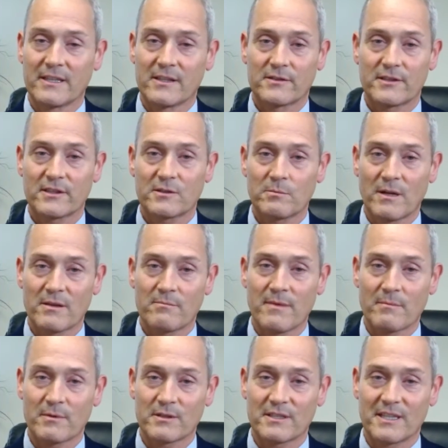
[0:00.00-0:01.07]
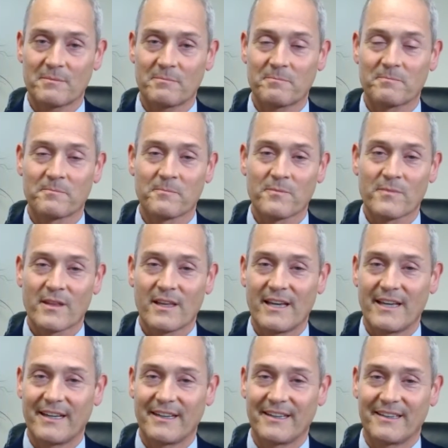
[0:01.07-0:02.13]
6-month membership.
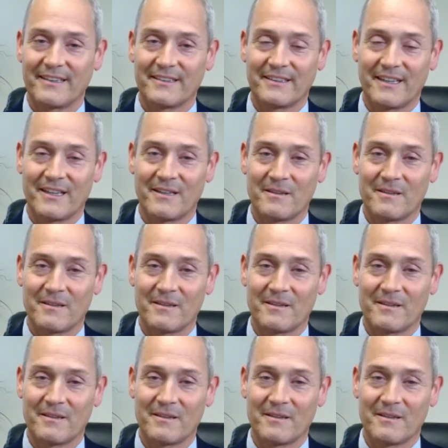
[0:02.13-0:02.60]
And